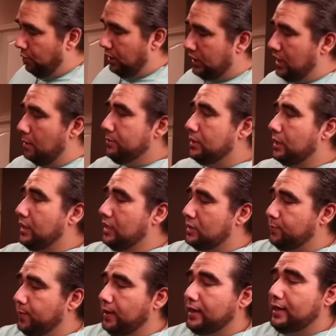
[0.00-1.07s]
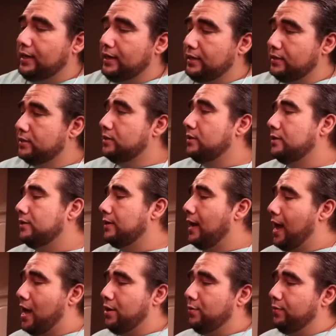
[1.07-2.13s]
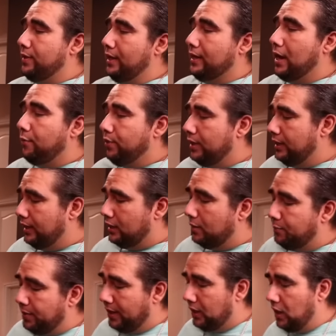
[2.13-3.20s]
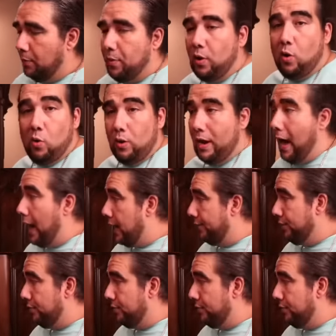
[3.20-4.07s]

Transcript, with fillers: When it comes to these P Es, I don't think I really need to pick up a whole lot of